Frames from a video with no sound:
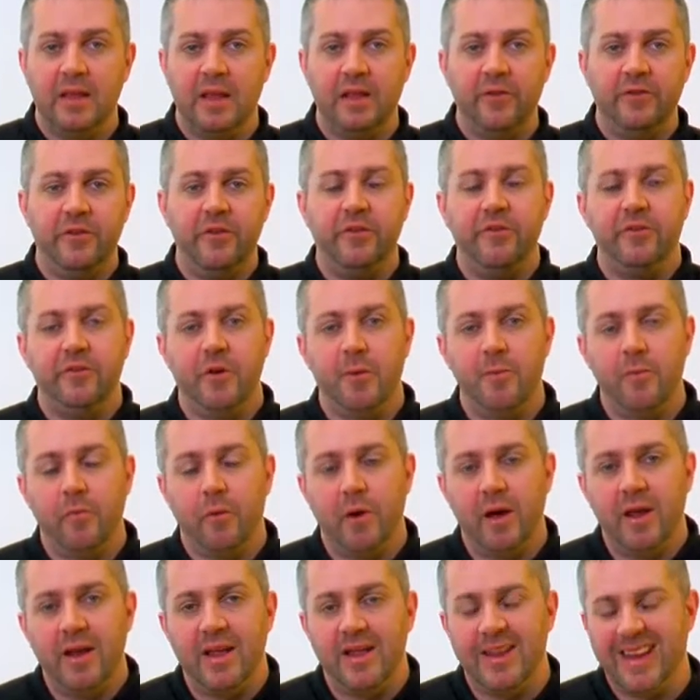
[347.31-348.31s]
let's just jump
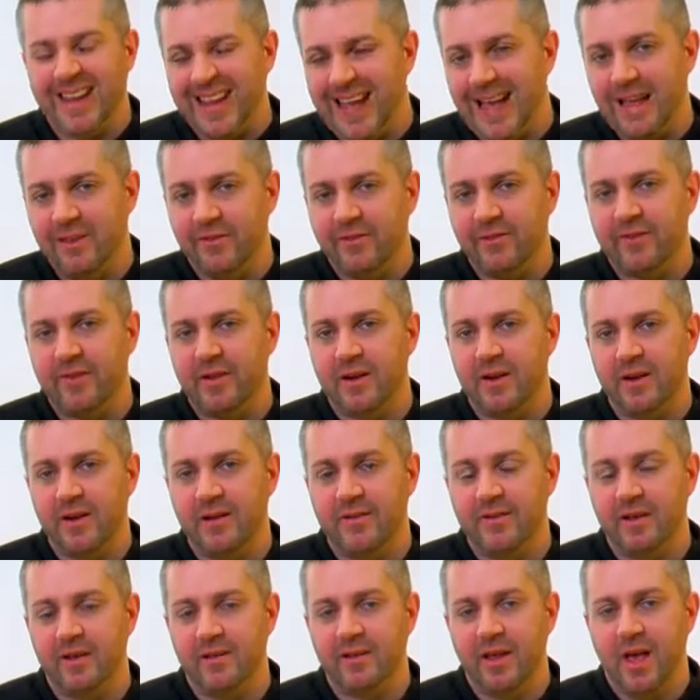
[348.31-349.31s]
right in and get
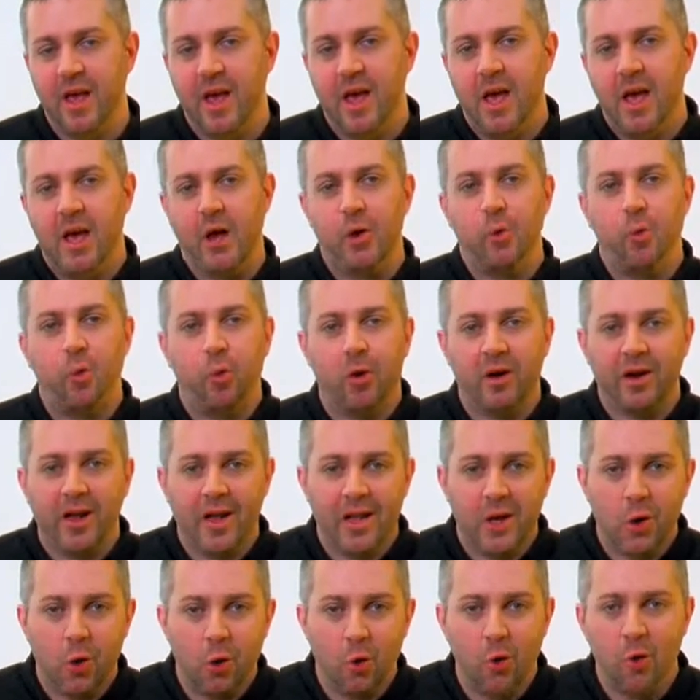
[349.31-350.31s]
started in what
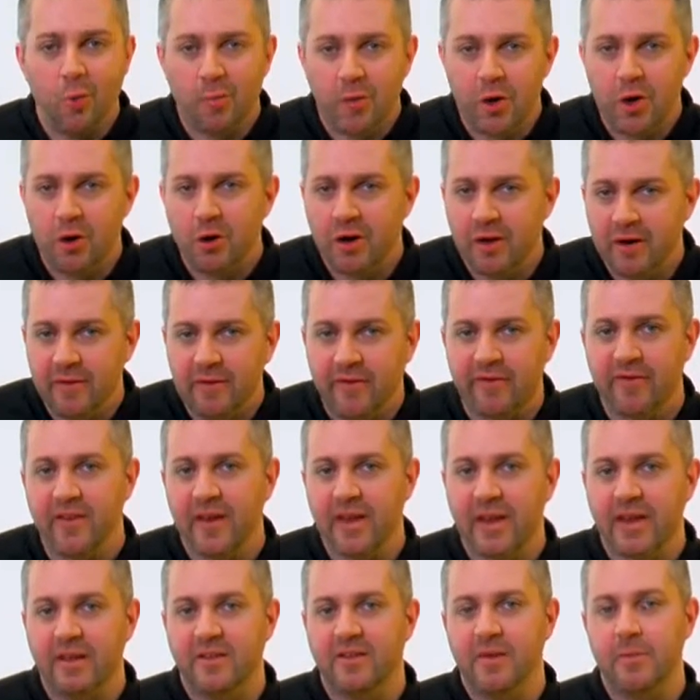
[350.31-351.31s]
I hope you're going to
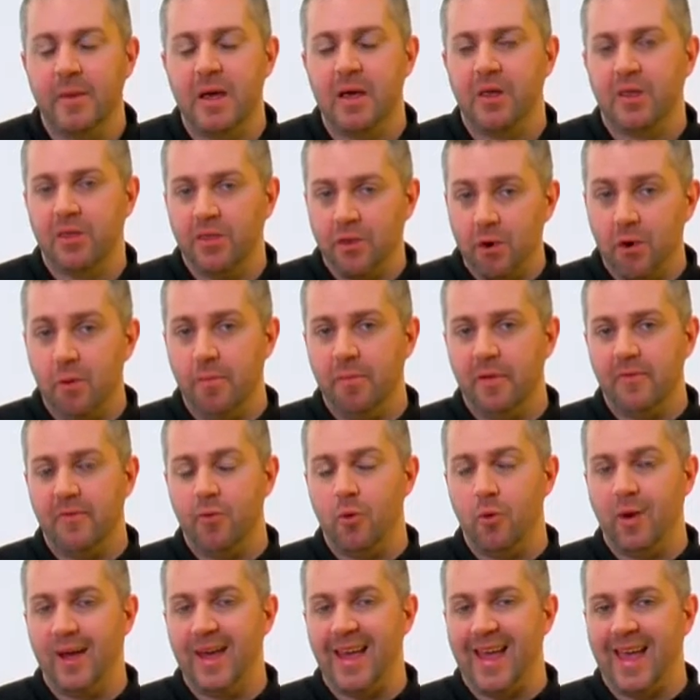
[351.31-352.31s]
find to be a
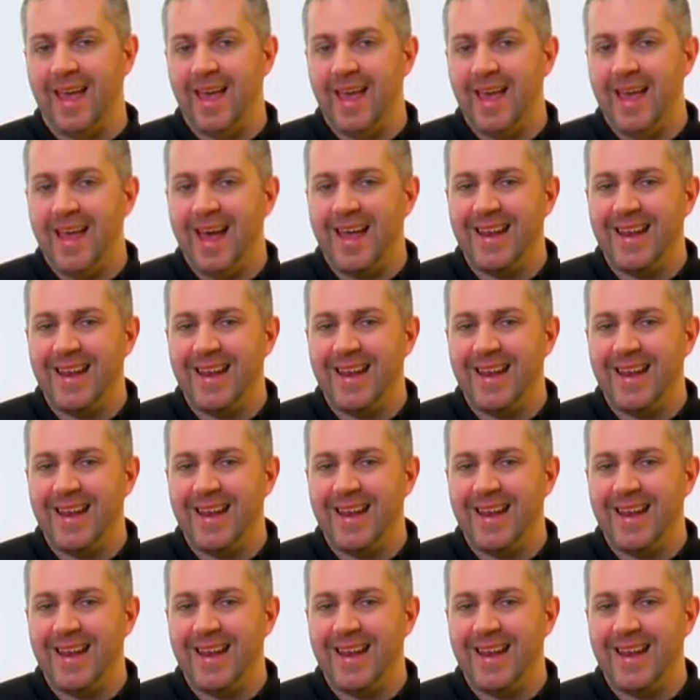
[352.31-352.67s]
thought-provoking,